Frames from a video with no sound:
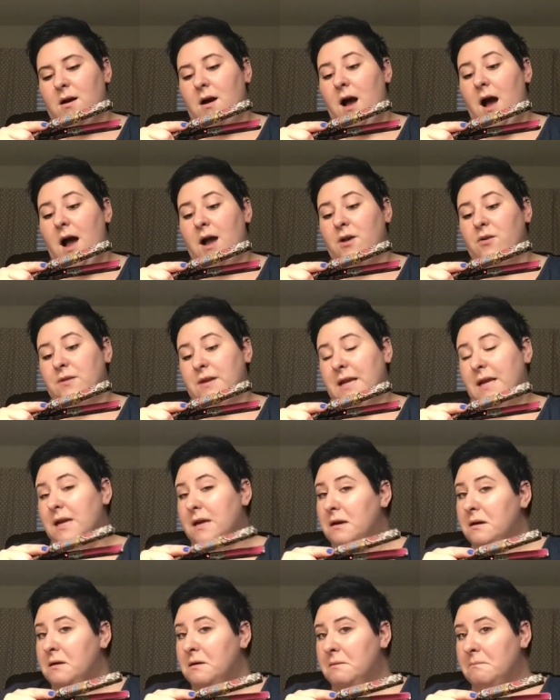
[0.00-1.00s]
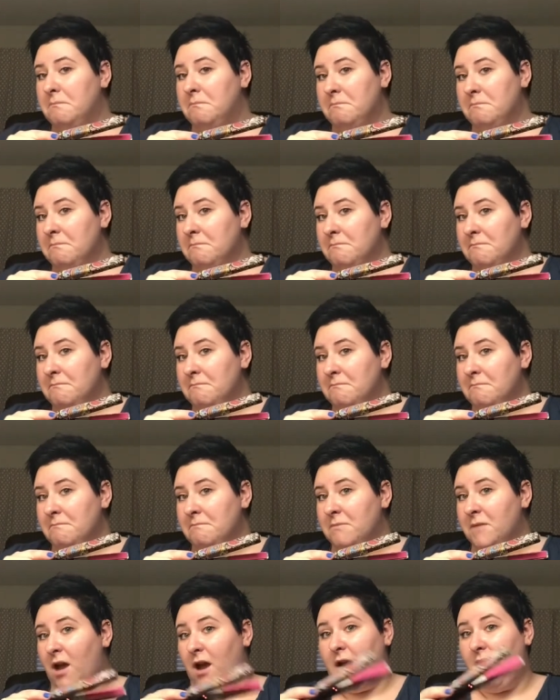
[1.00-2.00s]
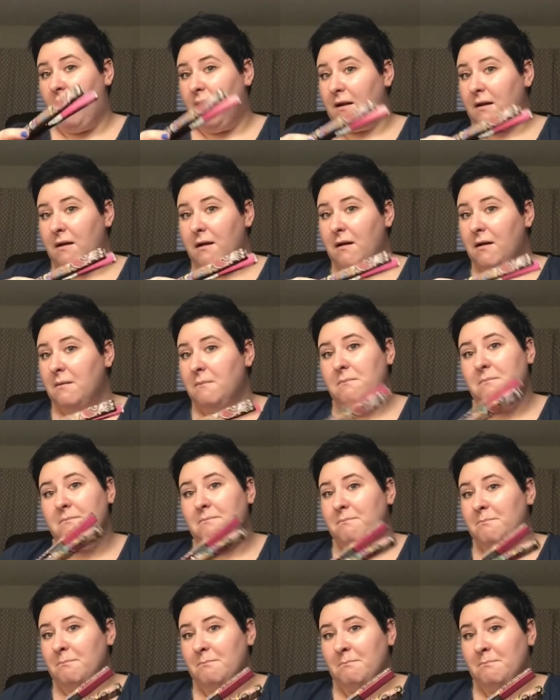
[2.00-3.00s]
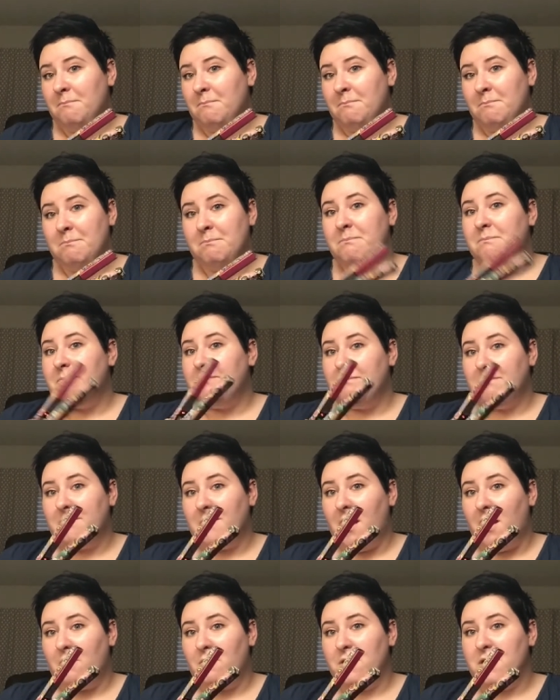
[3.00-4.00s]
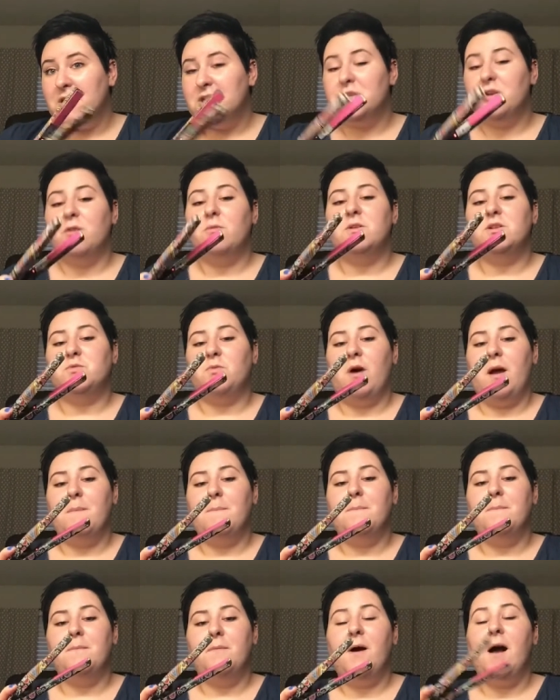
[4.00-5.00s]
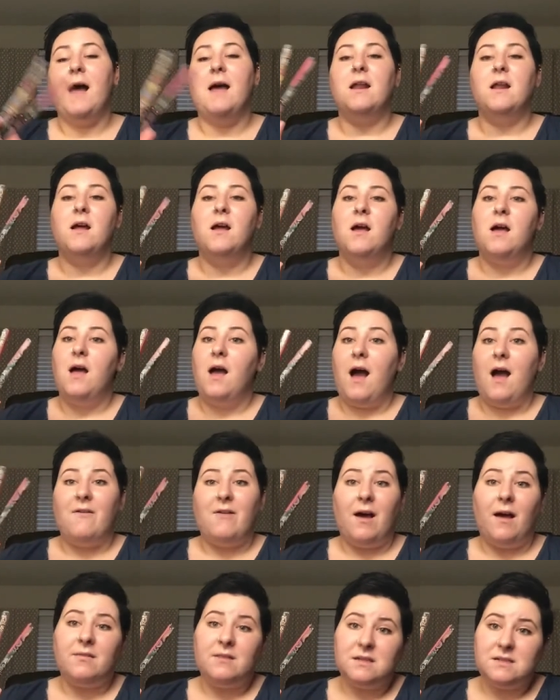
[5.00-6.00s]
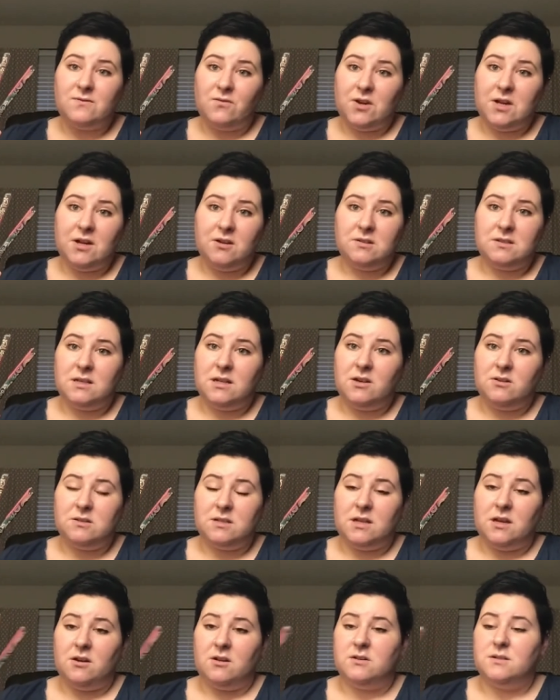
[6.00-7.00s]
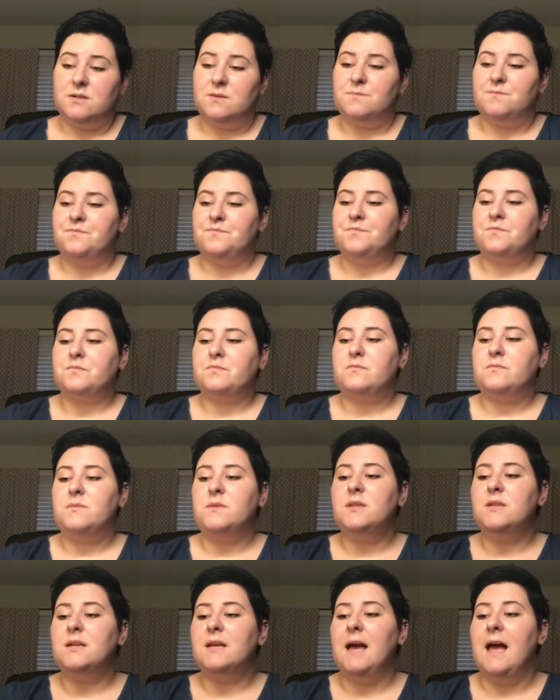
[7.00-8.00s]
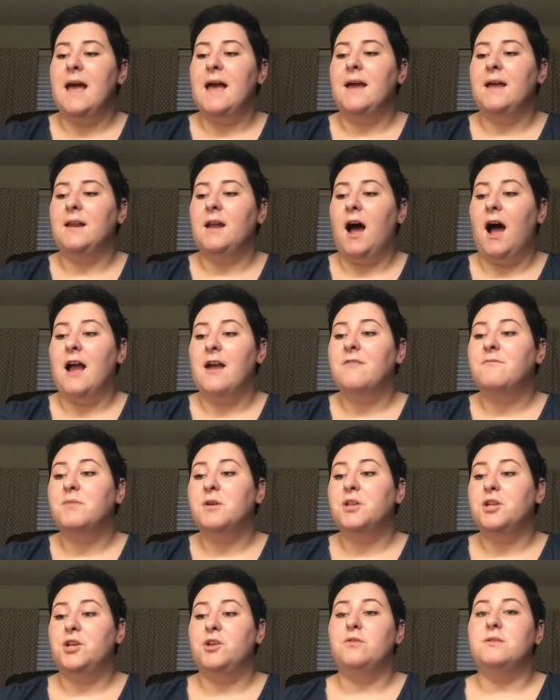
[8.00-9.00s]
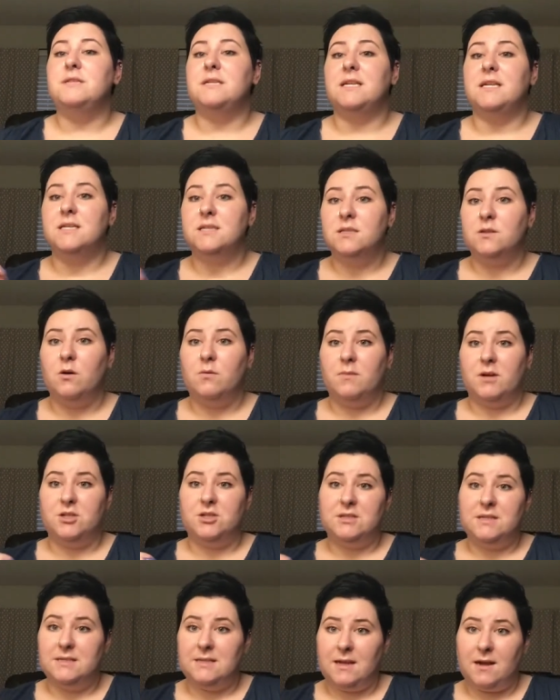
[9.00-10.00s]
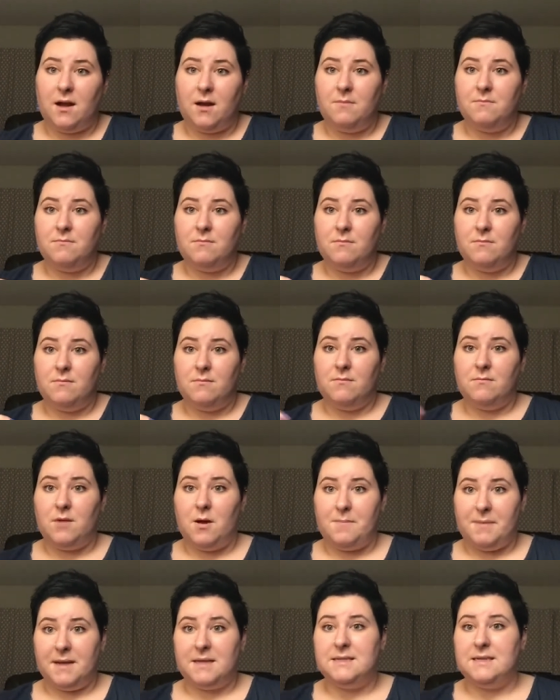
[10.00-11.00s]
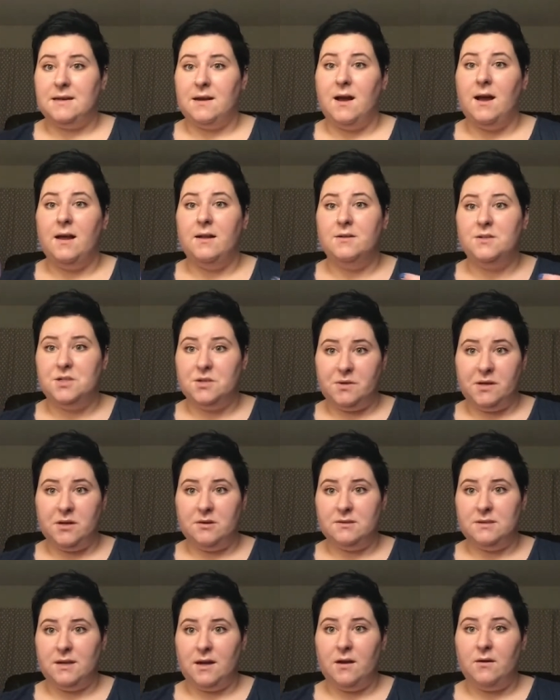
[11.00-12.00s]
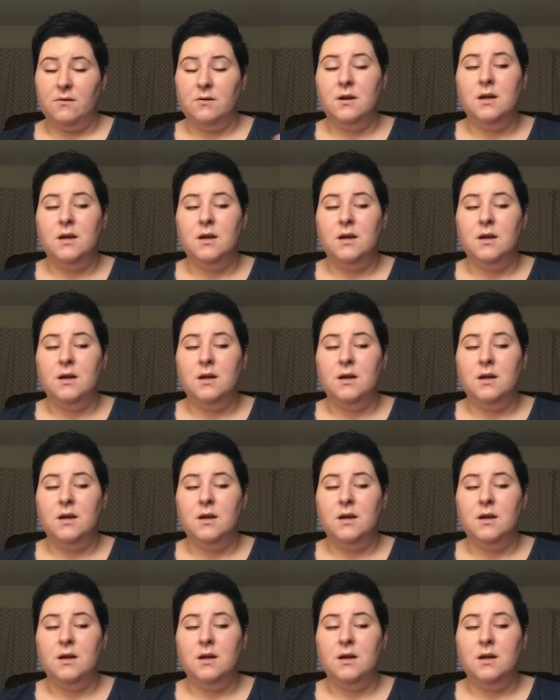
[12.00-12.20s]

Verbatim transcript: Ionica, Ionica. Not really sure which one, but I've had this for years and years and years, and I have been using it so much since I got a pixie cut two years ago.